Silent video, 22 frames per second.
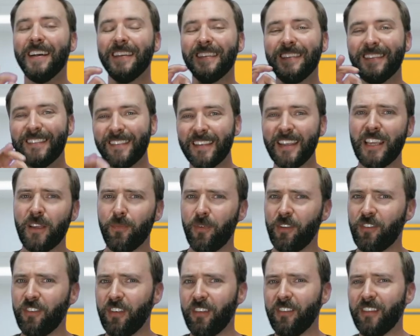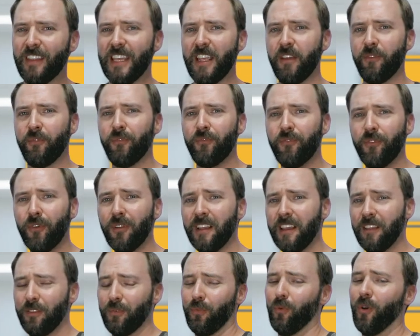C, which is the full
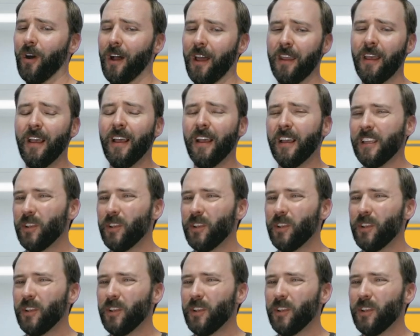length one,